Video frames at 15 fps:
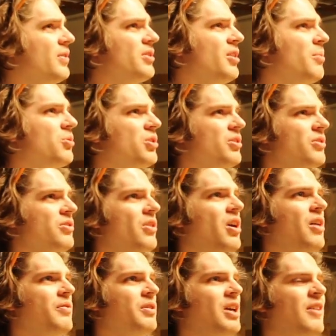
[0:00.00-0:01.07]
assumptions
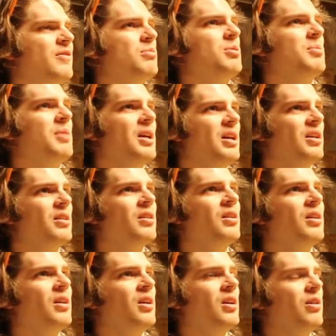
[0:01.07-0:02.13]
often have to be made,
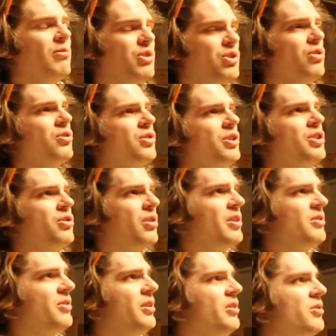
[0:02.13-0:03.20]
which usually
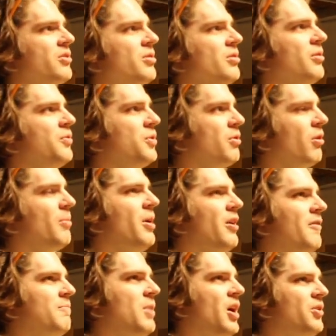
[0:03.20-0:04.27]
translates to a fewer amount
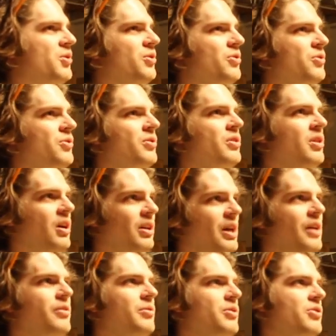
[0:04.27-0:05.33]
of modules
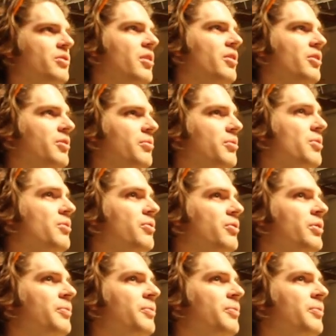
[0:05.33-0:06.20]
allowed to install on the roof.